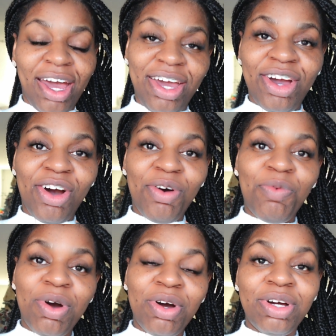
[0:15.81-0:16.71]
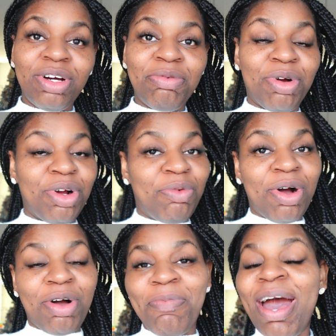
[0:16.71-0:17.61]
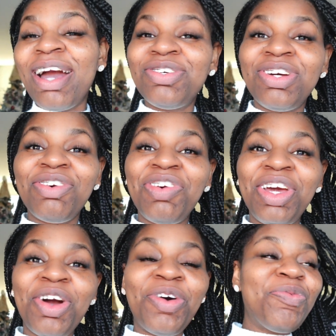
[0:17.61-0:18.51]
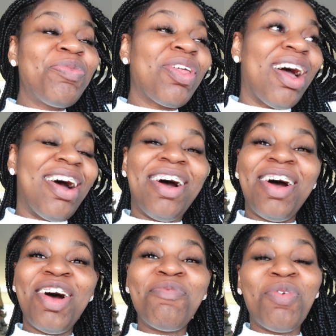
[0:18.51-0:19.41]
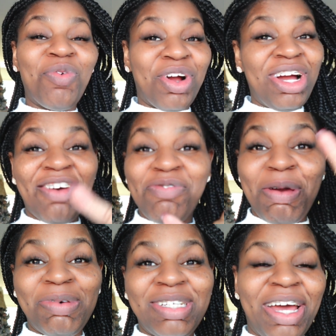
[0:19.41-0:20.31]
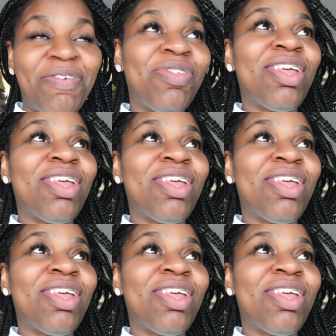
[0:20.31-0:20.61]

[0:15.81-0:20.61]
Hey y'all, welcome back to another video. We're gonna have a baby today.